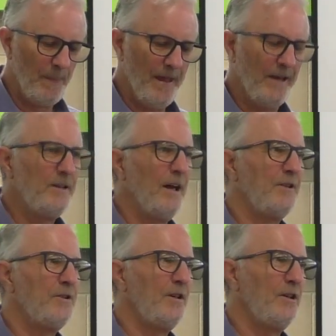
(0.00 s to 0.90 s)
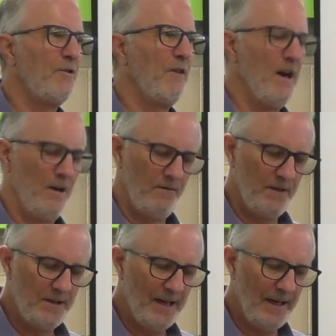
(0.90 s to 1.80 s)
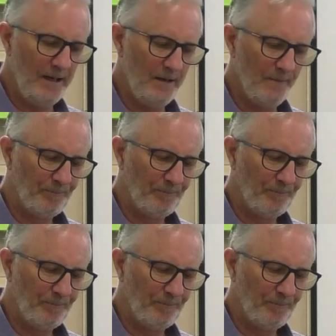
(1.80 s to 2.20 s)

and touching the crown of his head,